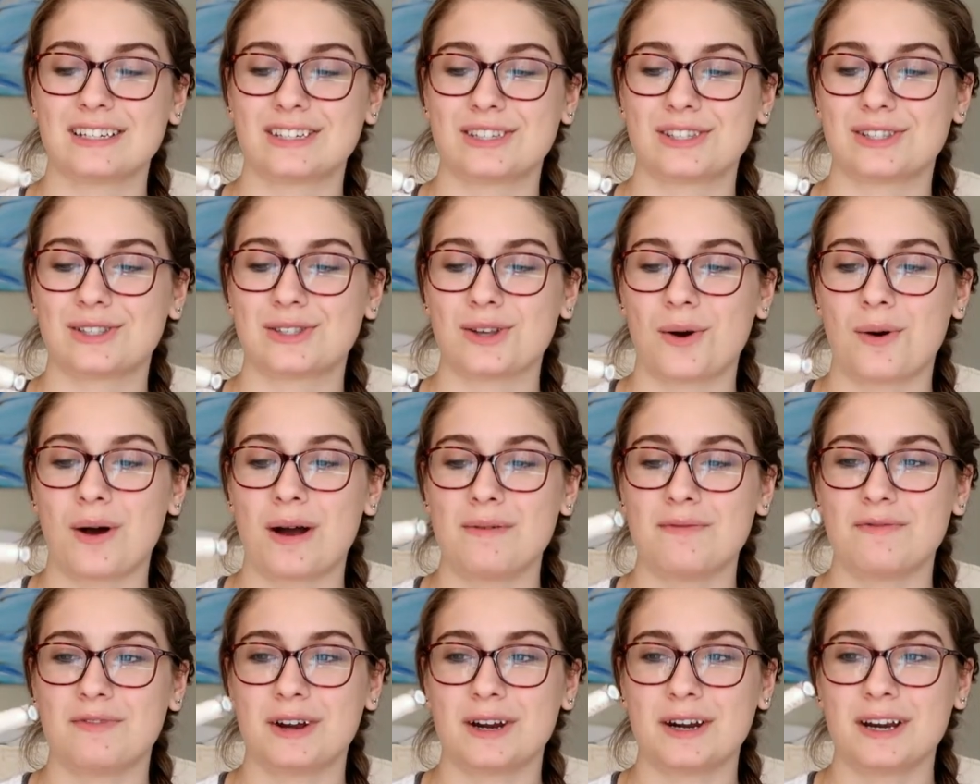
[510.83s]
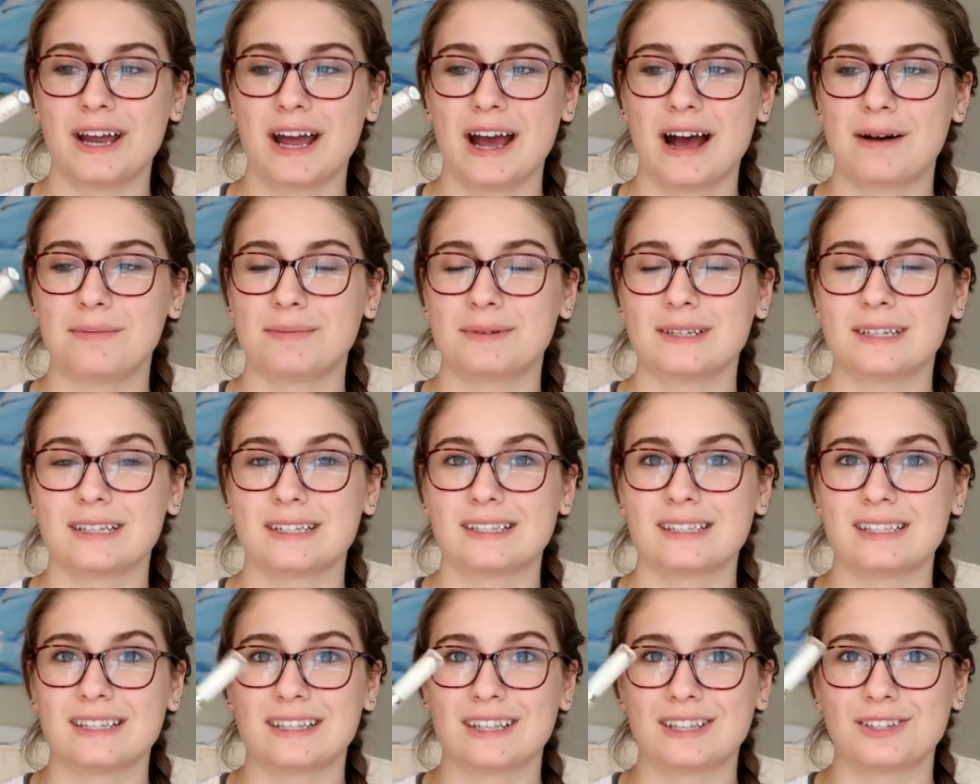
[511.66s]
So I'm very happy to
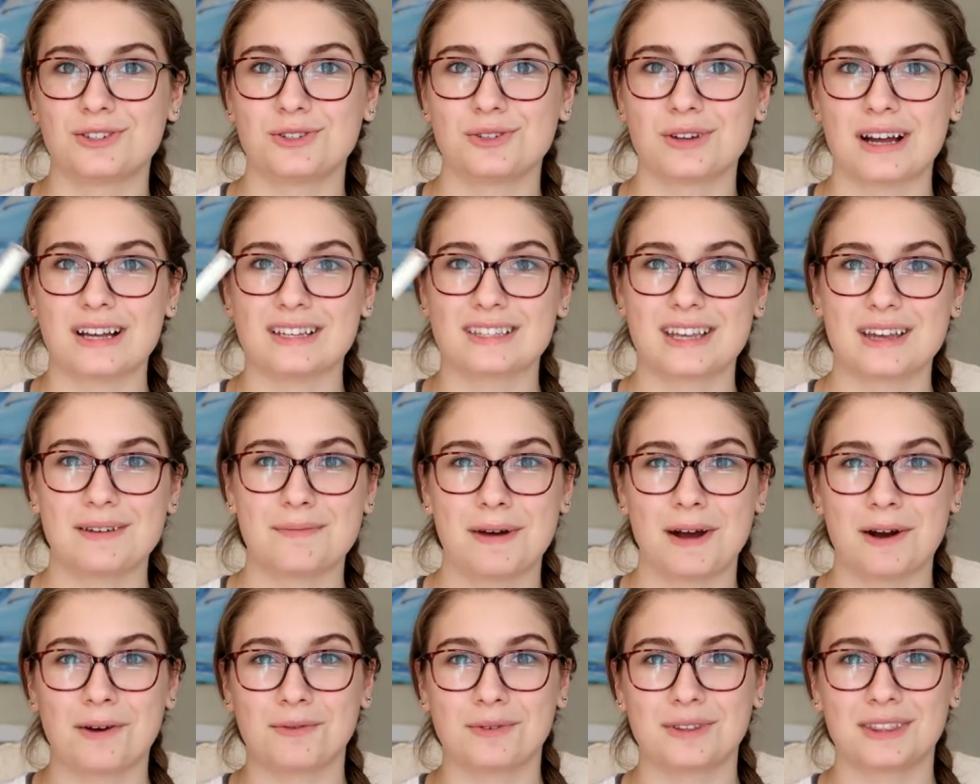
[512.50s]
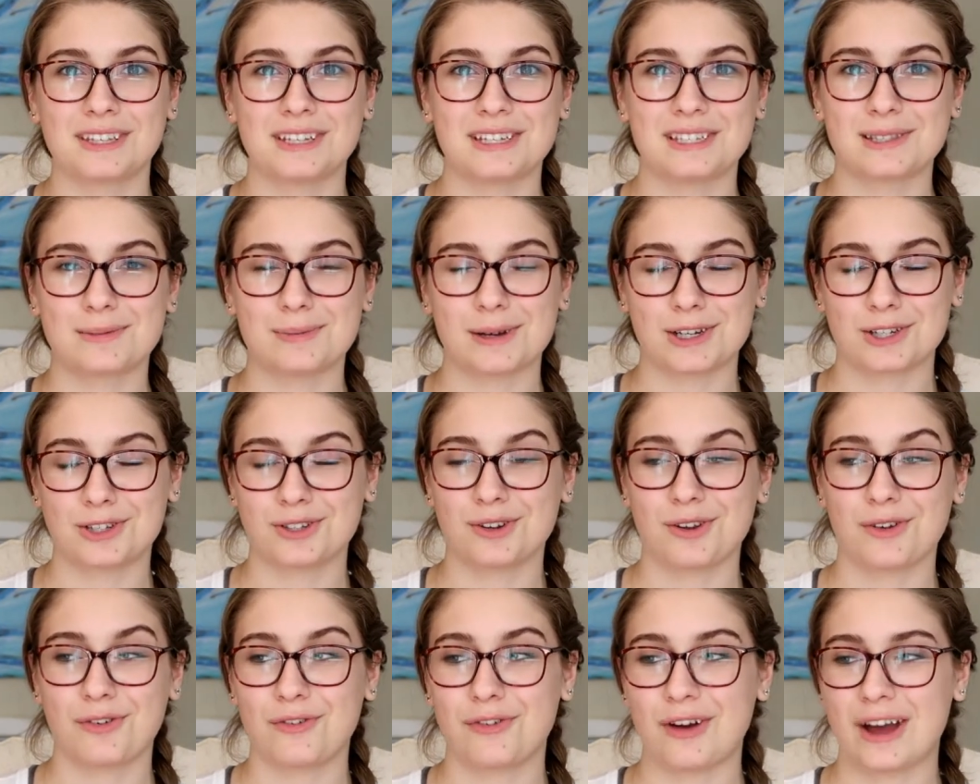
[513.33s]
see that you guys came out with these
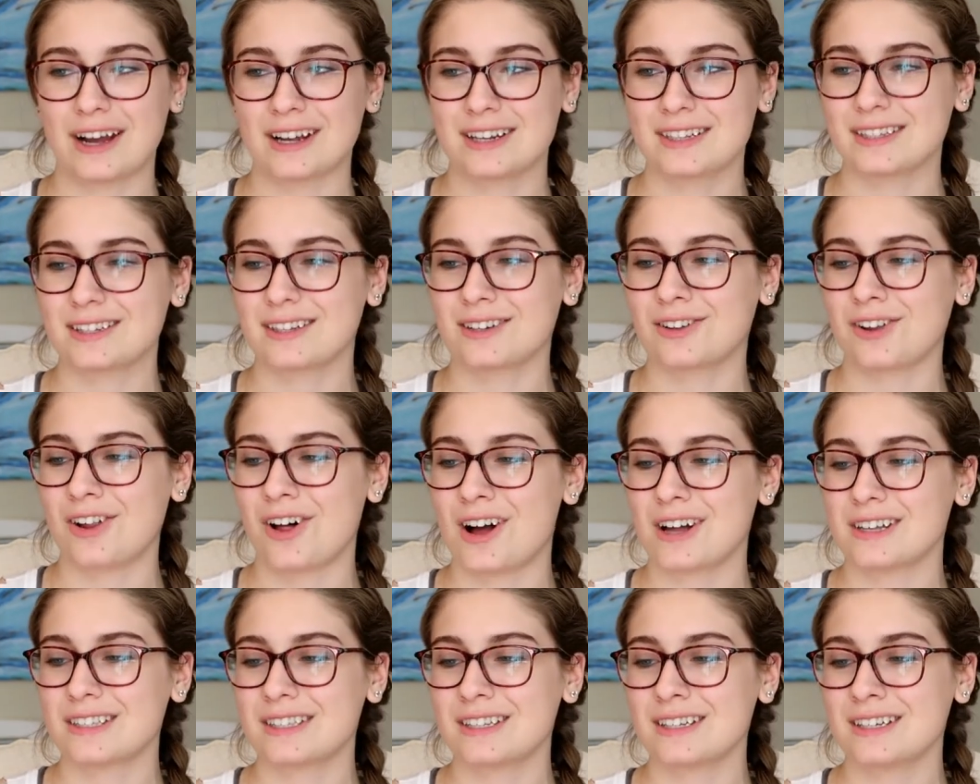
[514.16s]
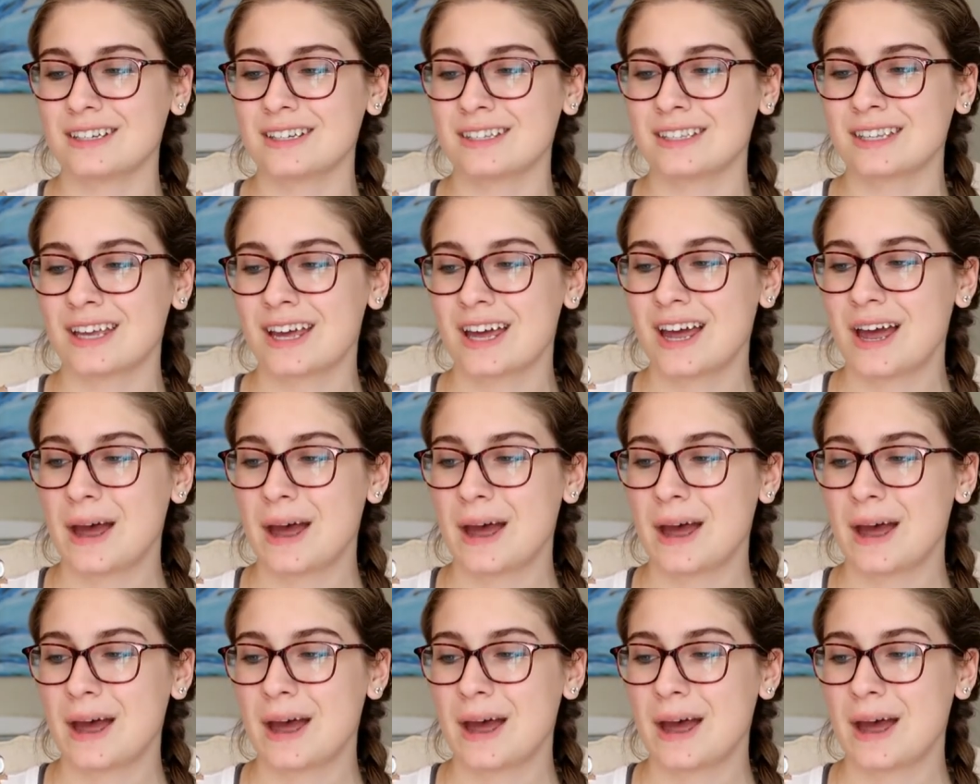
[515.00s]
special effects glosses